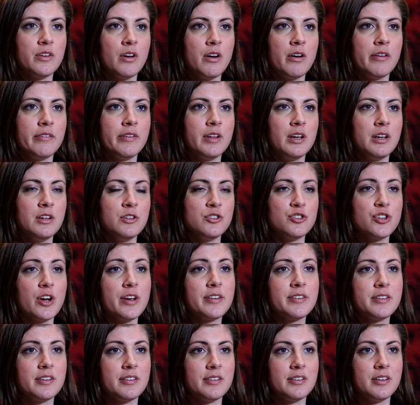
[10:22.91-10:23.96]
on the
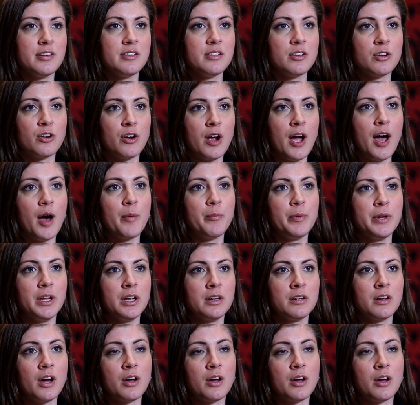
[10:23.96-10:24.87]
injustices that are happening